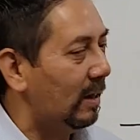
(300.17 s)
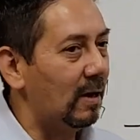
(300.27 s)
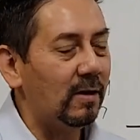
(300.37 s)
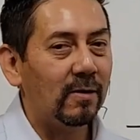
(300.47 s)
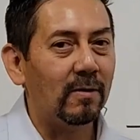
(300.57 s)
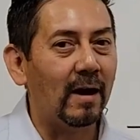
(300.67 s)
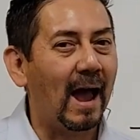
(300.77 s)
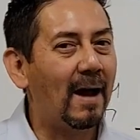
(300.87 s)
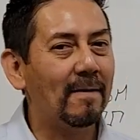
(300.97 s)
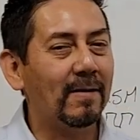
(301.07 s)
then you're
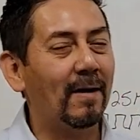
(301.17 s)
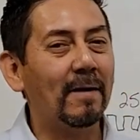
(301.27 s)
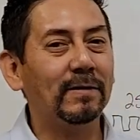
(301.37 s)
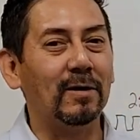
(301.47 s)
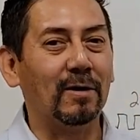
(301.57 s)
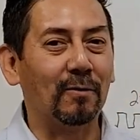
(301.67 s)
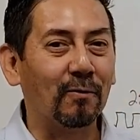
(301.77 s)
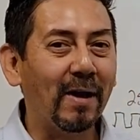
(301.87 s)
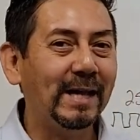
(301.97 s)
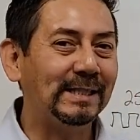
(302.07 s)
off to a
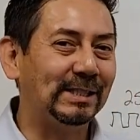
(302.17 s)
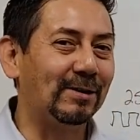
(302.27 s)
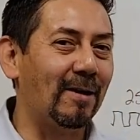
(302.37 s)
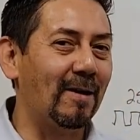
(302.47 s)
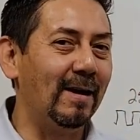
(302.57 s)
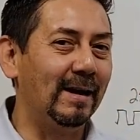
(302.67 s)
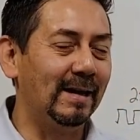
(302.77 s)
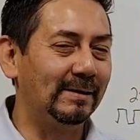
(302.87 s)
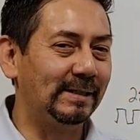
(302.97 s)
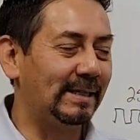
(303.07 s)
great start in
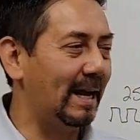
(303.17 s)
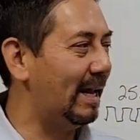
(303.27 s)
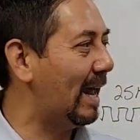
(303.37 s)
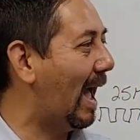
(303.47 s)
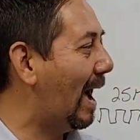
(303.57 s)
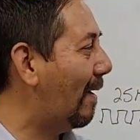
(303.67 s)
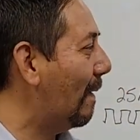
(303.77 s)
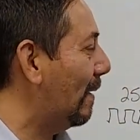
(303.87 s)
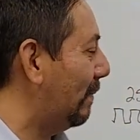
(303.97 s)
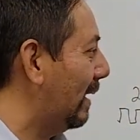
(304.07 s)
understanding how
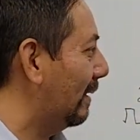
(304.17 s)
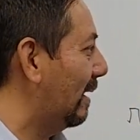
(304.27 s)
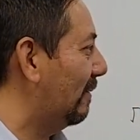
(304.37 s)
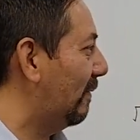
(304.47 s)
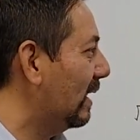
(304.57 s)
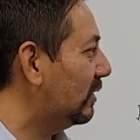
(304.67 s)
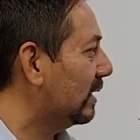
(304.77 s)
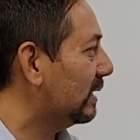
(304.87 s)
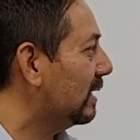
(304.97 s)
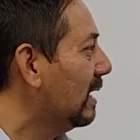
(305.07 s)
a PLL
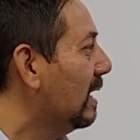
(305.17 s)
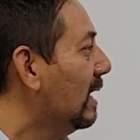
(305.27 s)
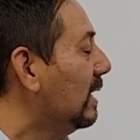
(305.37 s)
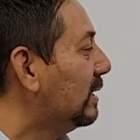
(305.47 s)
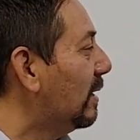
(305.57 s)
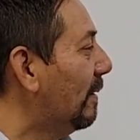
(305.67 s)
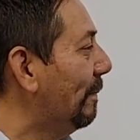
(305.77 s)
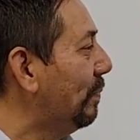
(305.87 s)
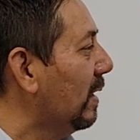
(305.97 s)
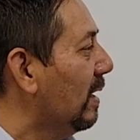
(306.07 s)
functions.
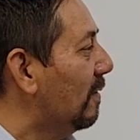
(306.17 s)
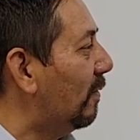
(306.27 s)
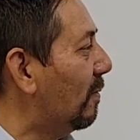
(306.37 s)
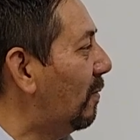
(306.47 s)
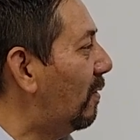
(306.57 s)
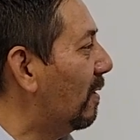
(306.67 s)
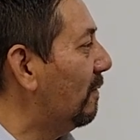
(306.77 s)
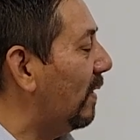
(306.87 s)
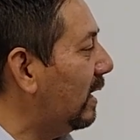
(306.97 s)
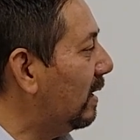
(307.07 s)
So for more
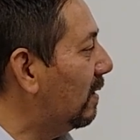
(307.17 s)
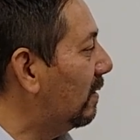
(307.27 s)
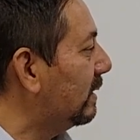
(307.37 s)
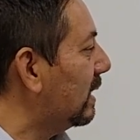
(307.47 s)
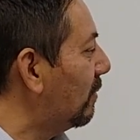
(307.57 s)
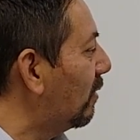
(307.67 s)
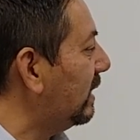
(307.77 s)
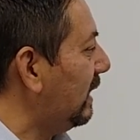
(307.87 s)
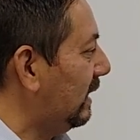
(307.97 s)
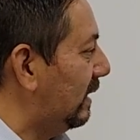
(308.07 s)
videos and more
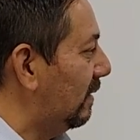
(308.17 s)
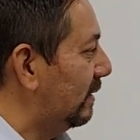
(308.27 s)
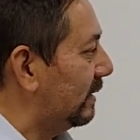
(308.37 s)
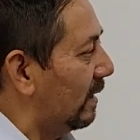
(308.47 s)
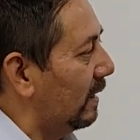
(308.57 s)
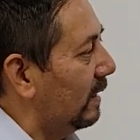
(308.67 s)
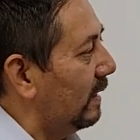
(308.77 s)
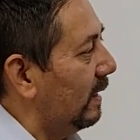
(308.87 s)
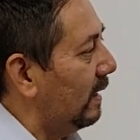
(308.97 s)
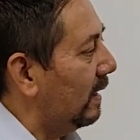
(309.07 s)
details on
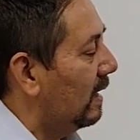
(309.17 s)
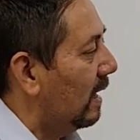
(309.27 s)
the